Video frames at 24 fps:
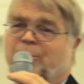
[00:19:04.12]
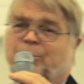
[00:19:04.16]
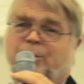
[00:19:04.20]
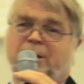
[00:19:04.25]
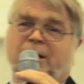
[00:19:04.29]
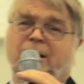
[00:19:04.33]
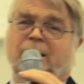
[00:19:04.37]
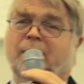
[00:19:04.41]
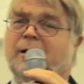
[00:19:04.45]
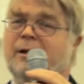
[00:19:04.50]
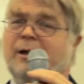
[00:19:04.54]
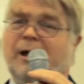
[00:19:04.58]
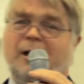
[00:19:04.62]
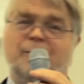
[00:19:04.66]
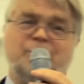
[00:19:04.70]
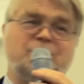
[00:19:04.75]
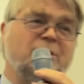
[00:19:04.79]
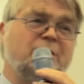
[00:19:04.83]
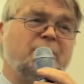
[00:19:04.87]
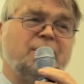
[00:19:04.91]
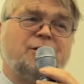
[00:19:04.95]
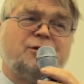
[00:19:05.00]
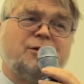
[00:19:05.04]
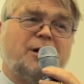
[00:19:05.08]
in Britain,
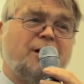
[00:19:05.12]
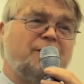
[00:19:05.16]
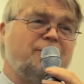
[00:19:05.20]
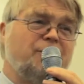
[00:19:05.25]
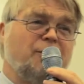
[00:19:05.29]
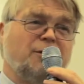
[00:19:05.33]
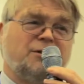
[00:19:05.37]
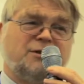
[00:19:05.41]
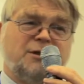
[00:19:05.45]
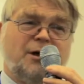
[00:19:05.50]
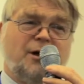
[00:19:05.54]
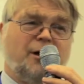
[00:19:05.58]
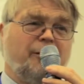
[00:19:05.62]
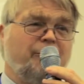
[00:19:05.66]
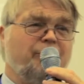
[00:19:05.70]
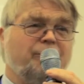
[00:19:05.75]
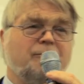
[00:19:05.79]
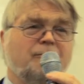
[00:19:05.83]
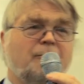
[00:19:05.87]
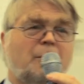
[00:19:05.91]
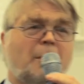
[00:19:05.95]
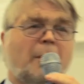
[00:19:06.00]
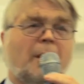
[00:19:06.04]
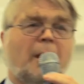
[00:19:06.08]
absolutely dreadful time.
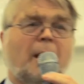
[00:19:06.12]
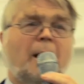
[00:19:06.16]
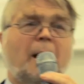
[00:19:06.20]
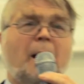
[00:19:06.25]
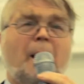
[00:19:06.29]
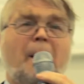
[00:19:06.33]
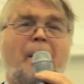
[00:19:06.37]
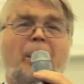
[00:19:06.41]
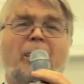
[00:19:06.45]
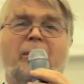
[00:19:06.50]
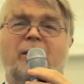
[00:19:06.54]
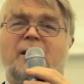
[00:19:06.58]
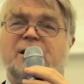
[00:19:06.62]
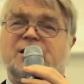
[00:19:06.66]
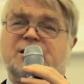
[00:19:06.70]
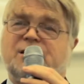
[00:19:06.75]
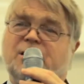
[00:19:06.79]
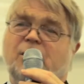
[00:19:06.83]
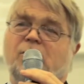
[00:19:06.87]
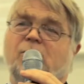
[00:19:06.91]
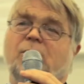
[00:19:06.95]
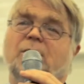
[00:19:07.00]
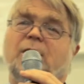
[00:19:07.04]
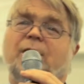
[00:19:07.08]
They
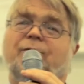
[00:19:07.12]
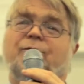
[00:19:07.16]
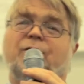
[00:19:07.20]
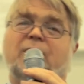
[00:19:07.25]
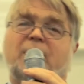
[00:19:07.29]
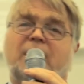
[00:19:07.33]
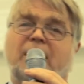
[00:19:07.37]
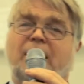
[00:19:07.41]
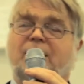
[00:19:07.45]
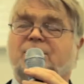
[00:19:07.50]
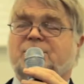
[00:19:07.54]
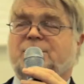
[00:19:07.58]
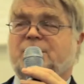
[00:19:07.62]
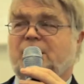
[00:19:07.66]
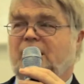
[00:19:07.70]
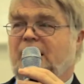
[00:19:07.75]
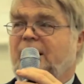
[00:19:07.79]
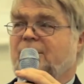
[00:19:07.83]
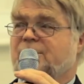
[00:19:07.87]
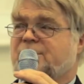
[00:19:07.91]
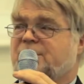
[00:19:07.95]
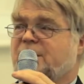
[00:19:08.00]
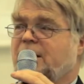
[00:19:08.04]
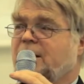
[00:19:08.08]
sold off the council
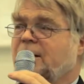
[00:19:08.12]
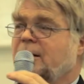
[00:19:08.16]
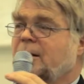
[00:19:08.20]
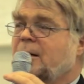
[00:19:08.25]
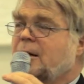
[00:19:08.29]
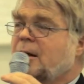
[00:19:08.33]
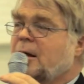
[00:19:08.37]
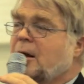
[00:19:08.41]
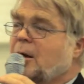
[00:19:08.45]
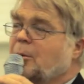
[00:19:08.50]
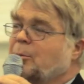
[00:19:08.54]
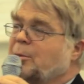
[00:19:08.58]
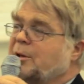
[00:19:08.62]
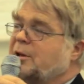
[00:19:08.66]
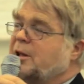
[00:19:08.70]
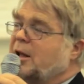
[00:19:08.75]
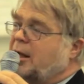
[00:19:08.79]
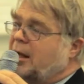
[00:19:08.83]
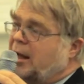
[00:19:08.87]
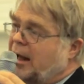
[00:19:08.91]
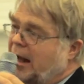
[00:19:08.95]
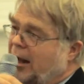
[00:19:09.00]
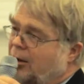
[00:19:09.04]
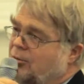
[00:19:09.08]
housing, but the
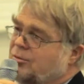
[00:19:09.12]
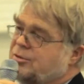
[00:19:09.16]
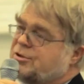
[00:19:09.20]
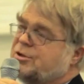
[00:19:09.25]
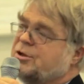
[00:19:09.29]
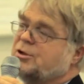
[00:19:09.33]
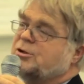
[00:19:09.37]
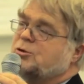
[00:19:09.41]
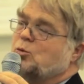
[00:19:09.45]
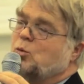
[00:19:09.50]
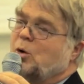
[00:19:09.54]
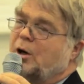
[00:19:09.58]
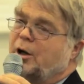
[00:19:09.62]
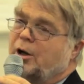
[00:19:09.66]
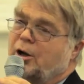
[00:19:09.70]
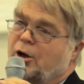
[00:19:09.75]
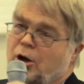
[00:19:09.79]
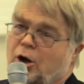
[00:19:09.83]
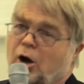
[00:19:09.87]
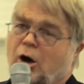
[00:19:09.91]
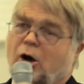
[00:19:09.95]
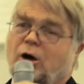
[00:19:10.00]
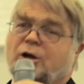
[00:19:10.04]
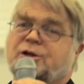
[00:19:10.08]
councils were
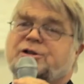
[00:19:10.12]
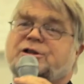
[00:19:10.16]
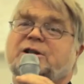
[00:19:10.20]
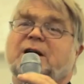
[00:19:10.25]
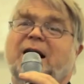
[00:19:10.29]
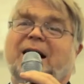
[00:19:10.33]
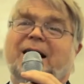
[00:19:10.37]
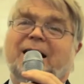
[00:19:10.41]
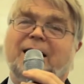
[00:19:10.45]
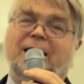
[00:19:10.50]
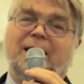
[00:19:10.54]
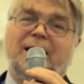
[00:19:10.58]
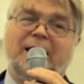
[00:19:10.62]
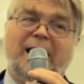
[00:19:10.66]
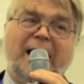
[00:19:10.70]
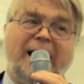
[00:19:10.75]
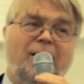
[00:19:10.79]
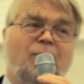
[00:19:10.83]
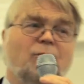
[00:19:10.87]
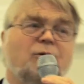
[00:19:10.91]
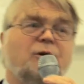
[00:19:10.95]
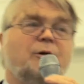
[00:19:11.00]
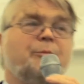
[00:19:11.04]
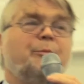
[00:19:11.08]
not
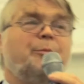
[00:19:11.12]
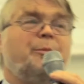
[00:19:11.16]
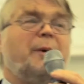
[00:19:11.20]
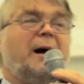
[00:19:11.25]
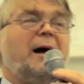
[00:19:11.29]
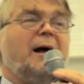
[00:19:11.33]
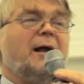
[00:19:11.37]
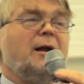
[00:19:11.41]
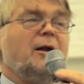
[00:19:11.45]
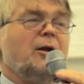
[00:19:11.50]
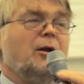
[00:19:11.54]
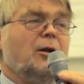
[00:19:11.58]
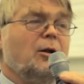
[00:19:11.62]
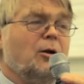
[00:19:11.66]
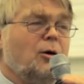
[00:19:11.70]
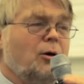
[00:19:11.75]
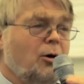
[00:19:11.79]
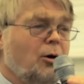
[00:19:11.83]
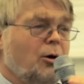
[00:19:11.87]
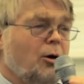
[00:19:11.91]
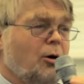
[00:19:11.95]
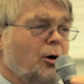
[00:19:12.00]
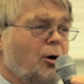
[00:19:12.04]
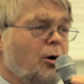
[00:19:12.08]
allowed by
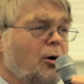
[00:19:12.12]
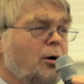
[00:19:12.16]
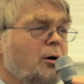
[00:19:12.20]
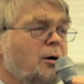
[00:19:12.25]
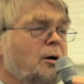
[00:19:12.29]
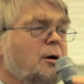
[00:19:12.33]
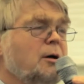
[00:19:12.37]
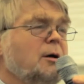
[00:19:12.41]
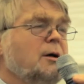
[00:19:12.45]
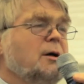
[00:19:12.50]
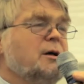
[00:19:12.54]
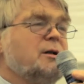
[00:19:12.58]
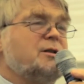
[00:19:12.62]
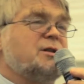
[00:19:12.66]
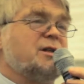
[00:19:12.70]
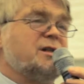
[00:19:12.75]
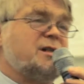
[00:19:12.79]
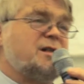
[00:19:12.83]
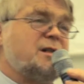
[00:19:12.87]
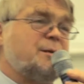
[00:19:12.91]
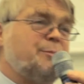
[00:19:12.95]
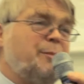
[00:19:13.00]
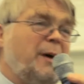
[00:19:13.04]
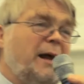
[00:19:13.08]
law to
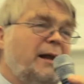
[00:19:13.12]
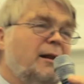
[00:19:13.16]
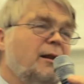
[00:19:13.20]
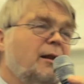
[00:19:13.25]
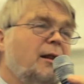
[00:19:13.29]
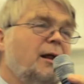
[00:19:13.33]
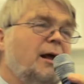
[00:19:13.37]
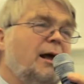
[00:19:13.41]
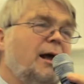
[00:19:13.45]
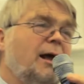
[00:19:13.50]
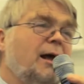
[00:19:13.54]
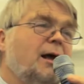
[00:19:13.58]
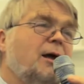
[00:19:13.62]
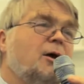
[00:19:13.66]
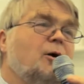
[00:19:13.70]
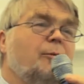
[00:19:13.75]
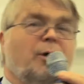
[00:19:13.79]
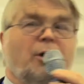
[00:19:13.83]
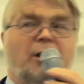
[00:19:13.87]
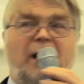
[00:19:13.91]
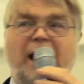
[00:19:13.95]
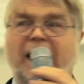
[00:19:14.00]
spend the income on